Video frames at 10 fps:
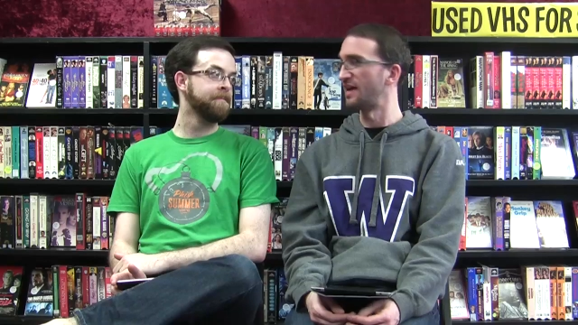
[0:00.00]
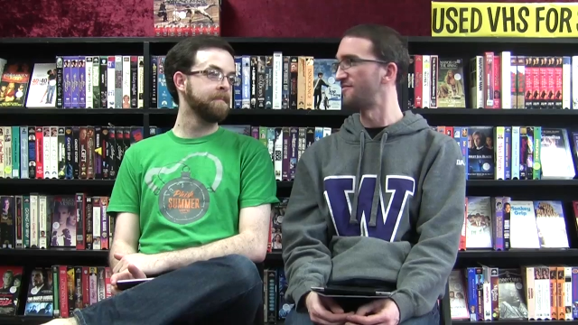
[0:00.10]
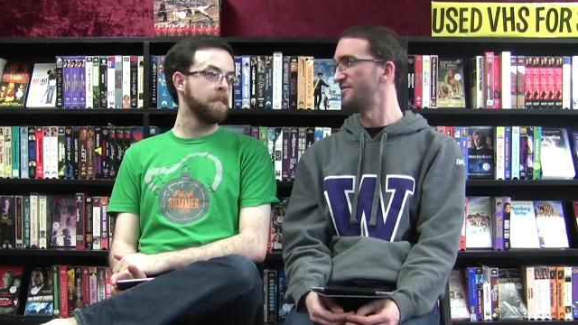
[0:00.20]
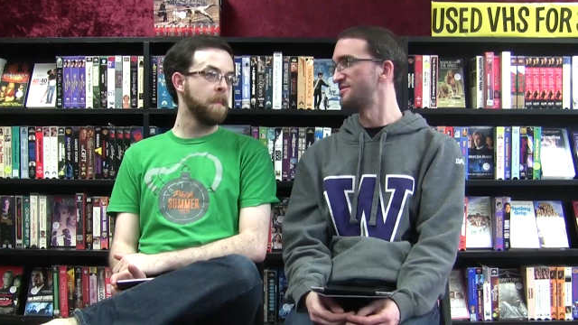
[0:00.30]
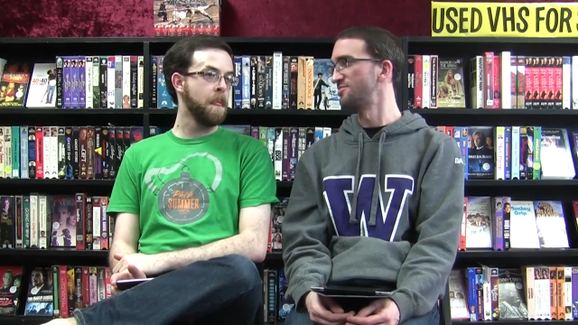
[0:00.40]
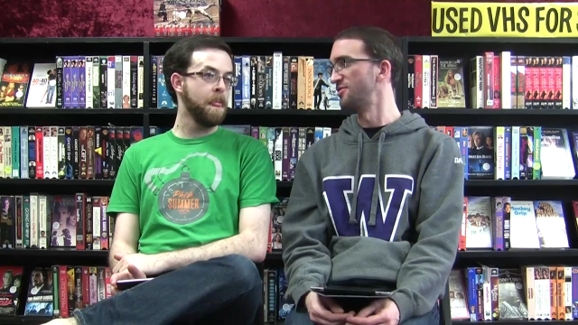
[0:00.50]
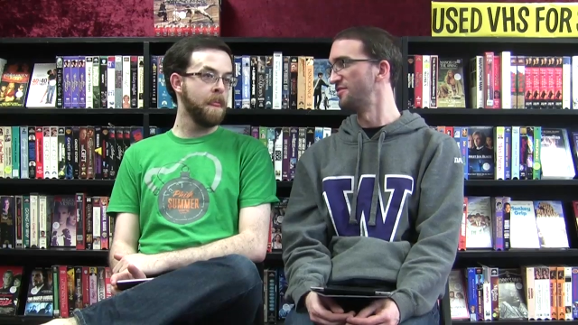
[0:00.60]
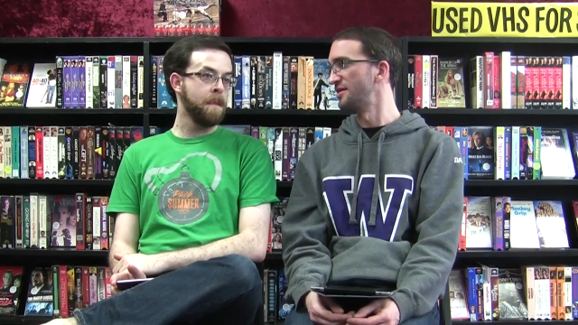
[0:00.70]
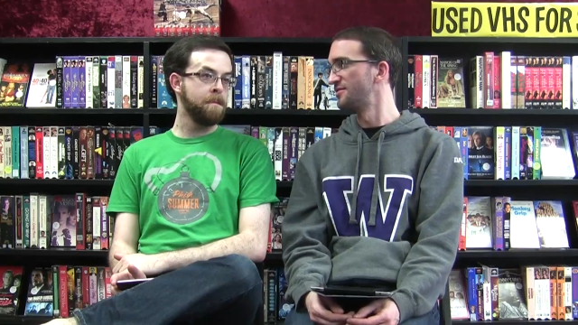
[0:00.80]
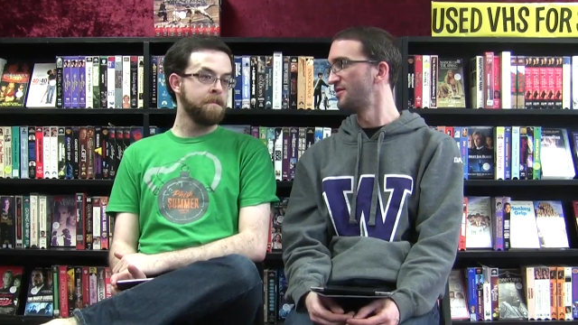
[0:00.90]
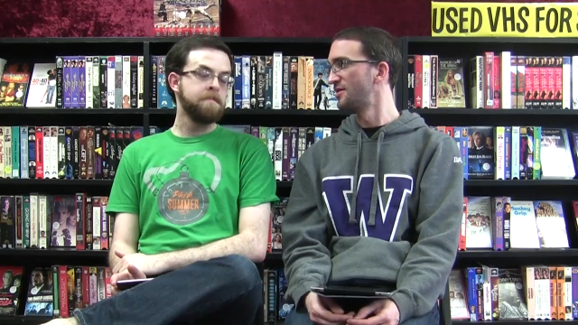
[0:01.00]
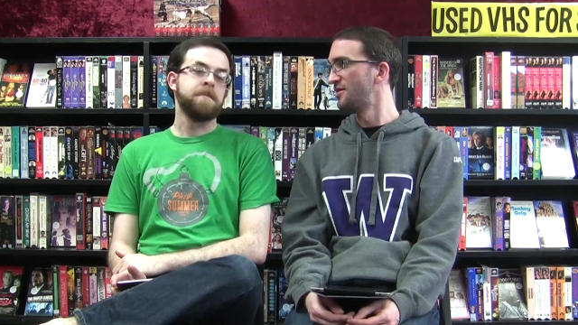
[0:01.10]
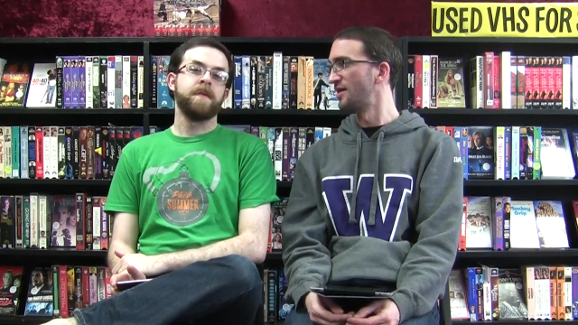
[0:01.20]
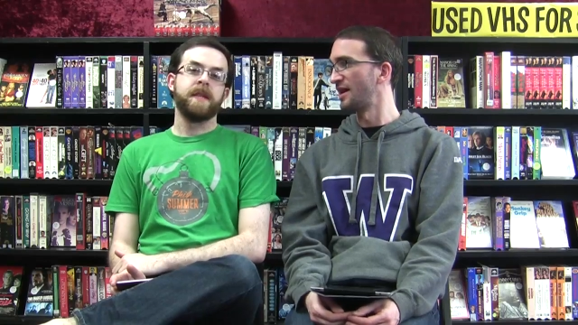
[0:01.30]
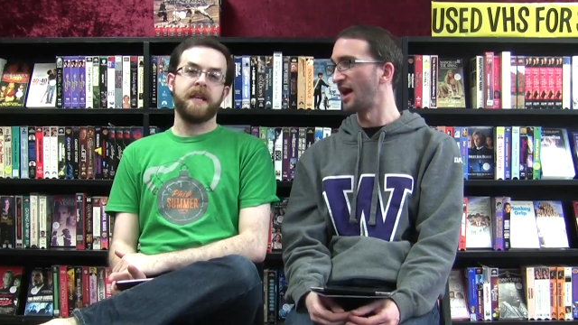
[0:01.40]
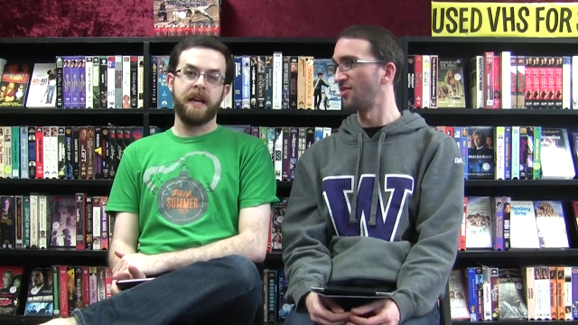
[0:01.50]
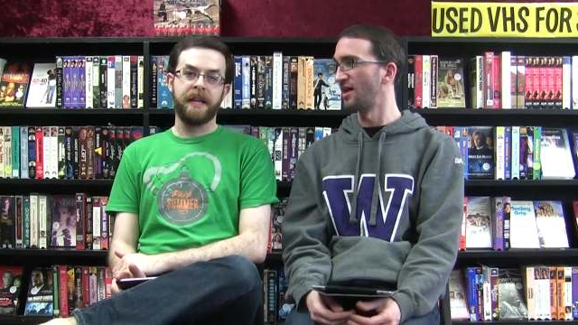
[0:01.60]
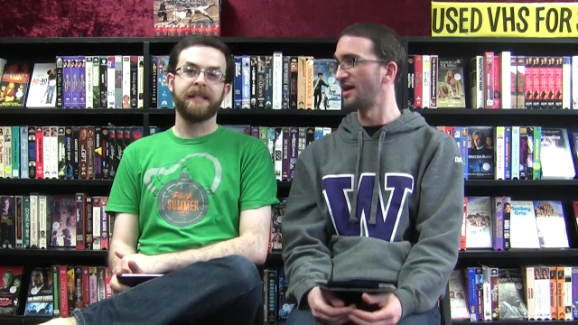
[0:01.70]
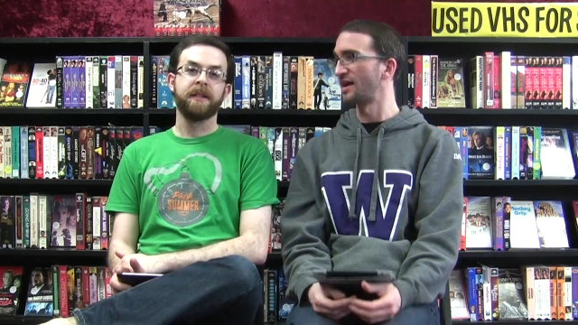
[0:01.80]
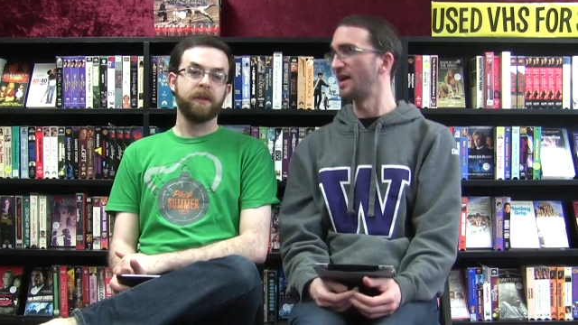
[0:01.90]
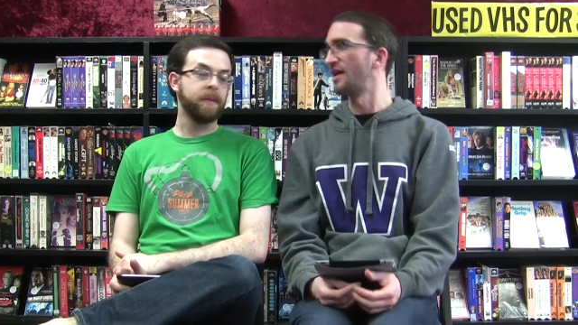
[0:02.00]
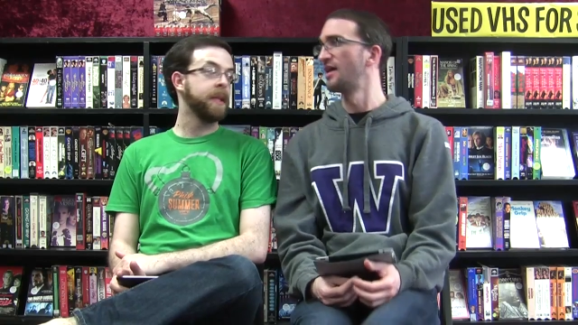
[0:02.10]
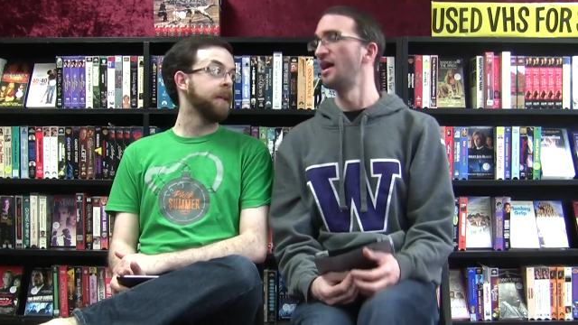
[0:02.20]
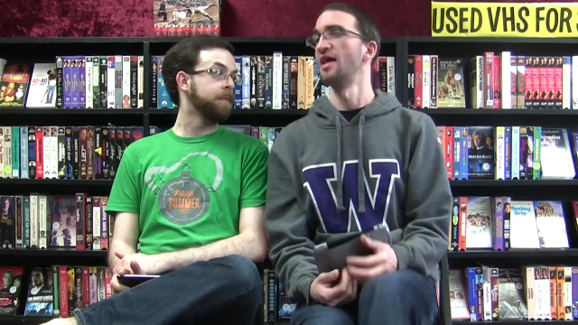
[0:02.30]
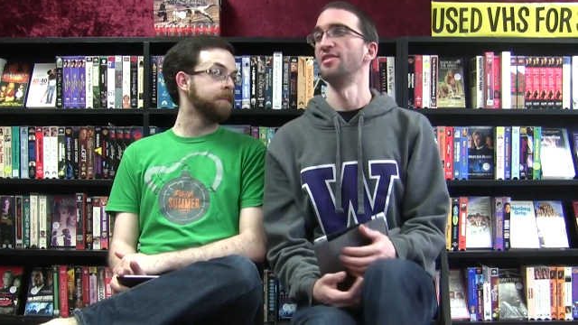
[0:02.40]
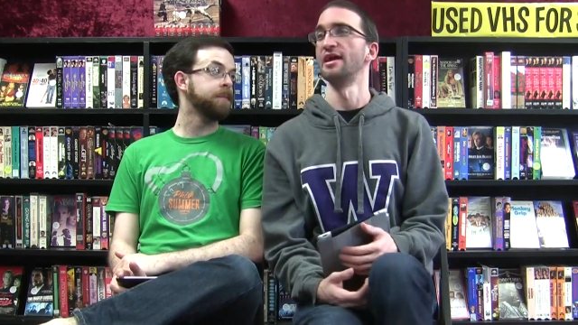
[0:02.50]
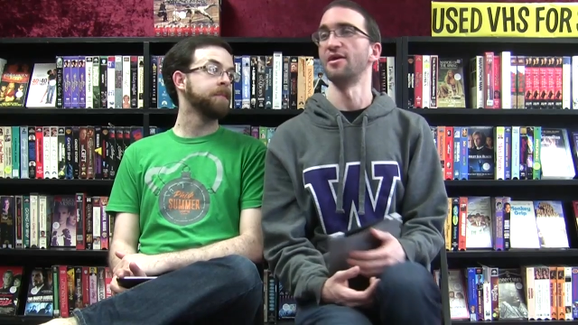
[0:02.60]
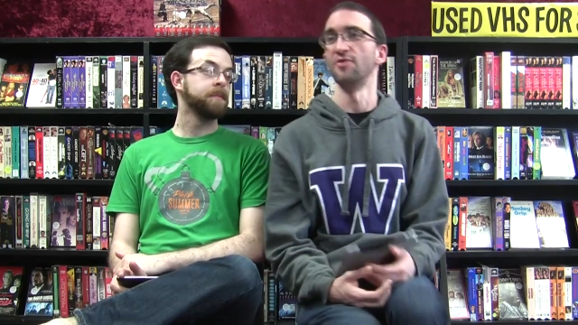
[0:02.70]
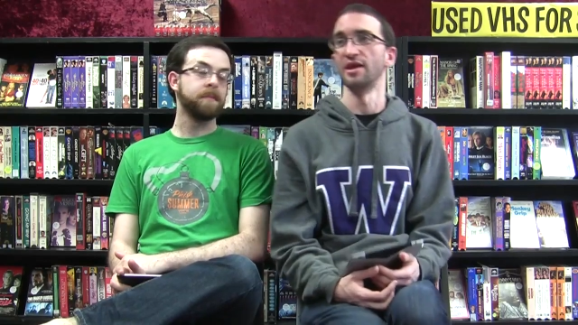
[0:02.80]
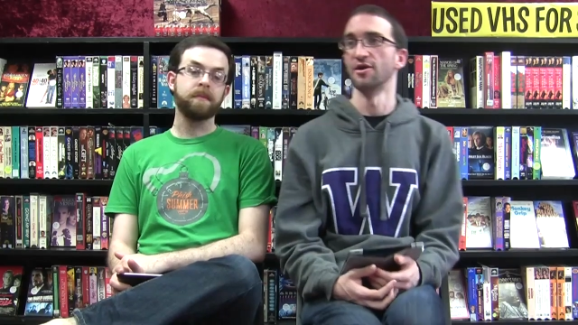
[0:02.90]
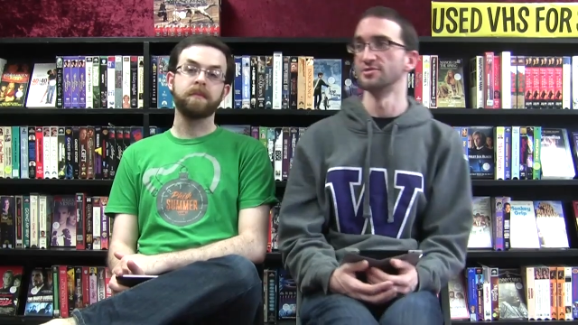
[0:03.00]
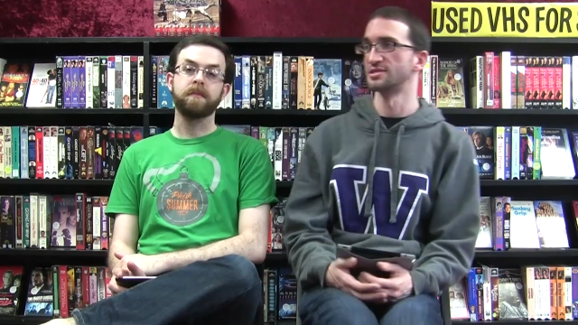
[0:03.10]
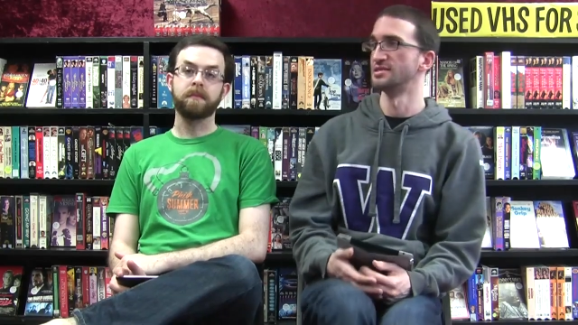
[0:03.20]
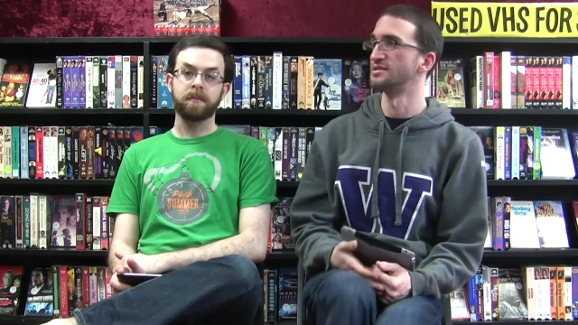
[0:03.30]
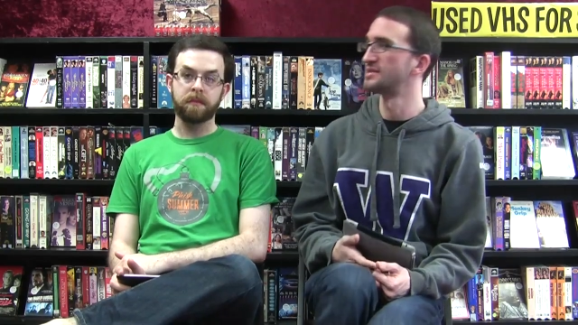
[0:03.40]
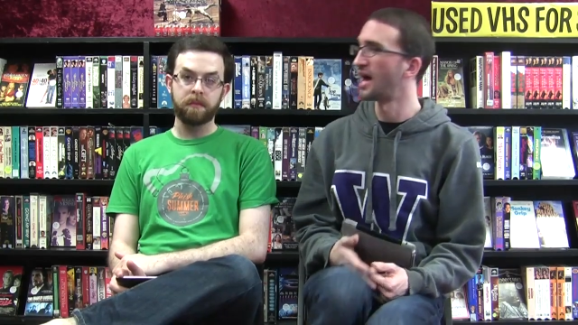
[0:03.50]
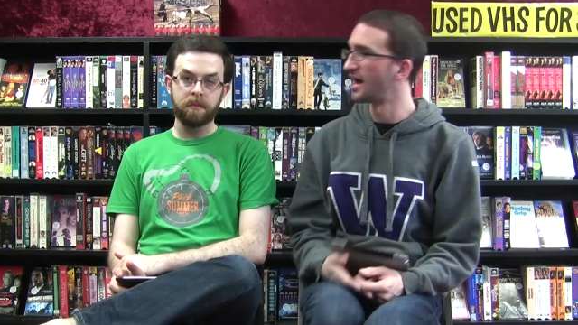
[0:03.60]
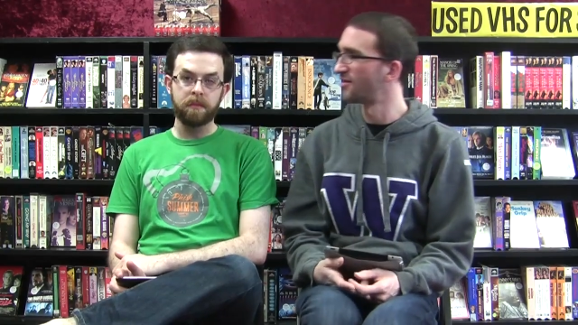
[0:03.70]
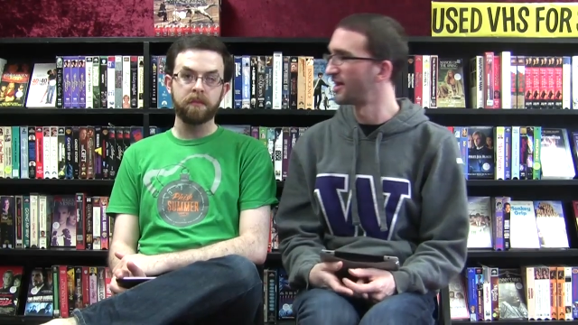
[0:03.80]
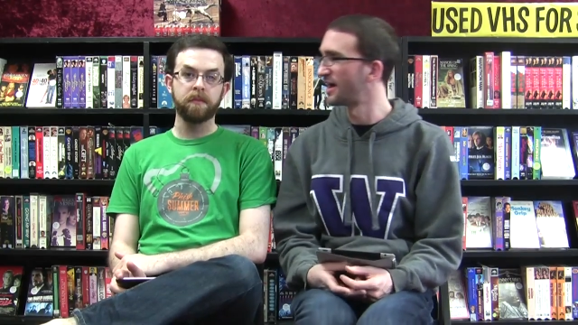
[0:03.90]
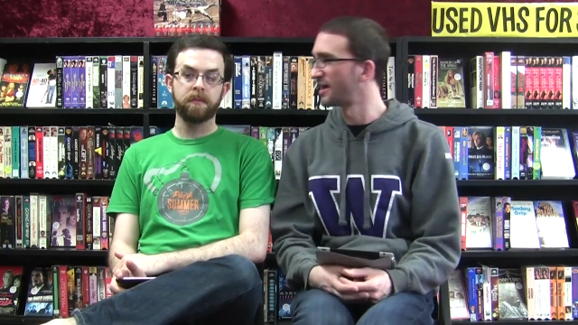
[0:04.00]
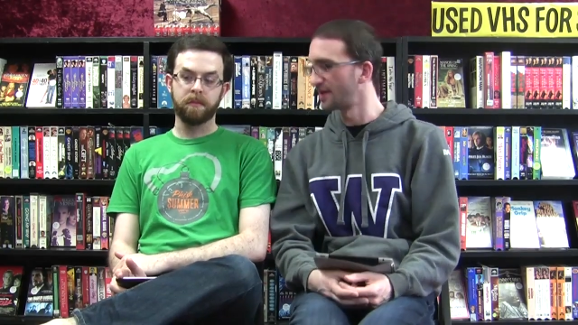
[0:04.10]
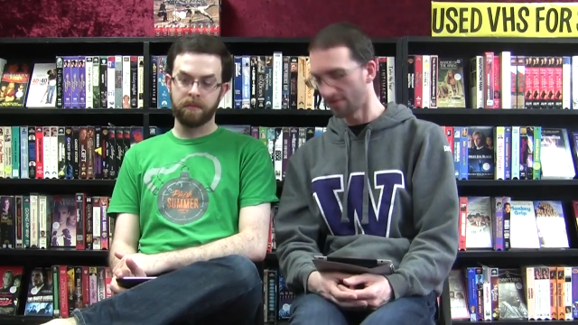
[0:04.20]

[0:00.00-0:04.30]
Speaker 1: half of this movie. Like I like, I can agree with that. I like it when he goes to Thailand.